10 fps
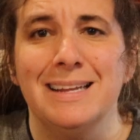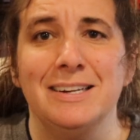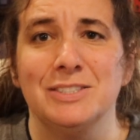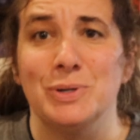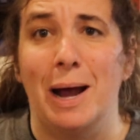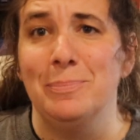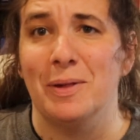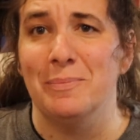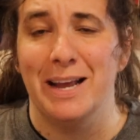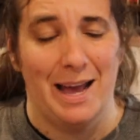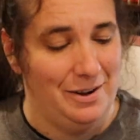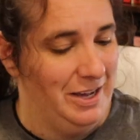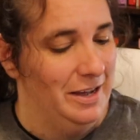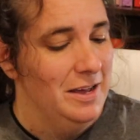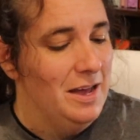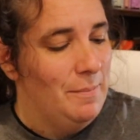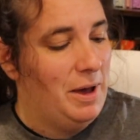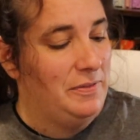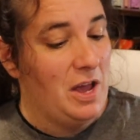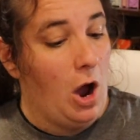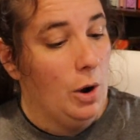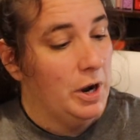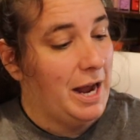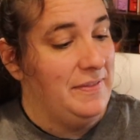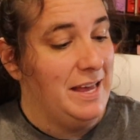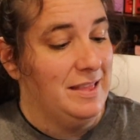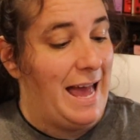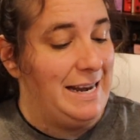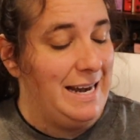I just dropped something out of it. But the artwork on the inside,